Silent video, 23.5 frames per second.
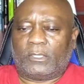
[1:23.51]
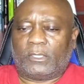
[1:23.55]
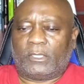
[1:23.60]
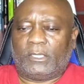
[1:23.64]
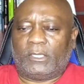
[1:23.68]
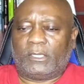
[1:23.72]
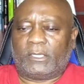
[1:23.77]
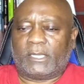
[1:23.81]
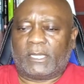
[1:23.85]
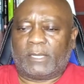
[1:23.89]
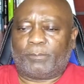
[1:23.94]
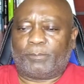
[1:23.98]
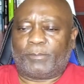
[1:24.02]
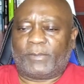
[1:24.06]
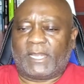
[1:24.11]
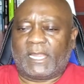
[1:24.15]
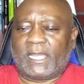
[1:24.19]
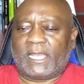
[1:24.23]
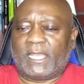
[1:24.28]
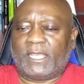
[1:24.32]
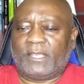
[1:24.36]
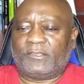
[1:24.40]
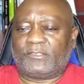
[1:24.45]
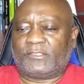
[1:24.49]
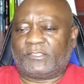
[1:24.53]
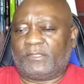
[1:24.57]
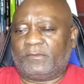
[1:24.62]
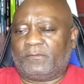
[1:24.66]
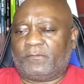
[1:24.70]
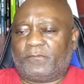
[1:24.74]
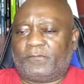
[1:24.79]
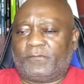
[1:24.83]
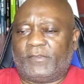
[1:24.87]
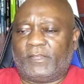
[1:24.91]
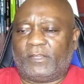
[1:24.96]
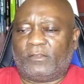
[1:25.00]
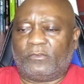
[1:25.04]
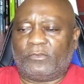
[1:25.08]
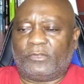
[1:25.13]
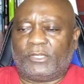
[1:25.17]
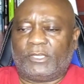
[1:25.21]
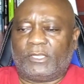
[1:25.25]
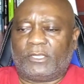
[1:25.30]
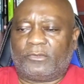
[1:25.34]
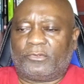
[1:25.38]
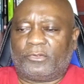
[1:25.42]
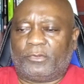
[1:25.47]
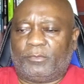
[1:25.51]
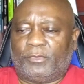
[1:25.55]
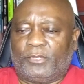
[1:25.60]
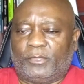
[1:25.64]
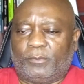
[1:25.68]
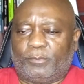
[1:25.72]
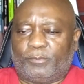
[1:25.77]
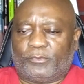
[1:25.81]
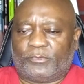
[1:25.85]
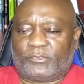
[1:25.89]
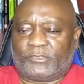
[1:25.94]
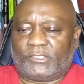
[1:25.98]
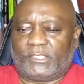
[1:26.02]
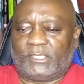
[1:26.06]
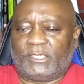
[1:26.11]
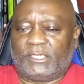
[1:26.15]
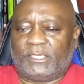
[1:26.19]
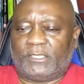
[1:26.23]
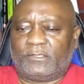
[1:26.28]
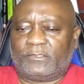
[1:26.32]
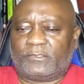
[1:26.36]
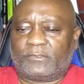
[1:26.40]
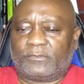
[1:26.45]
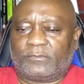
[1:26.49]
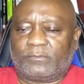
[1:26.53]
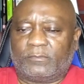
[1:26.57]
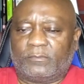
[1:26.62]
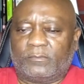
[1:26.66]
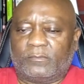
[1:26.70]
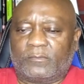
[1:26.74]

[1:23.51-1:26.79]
It applies in felony criminal proceedings,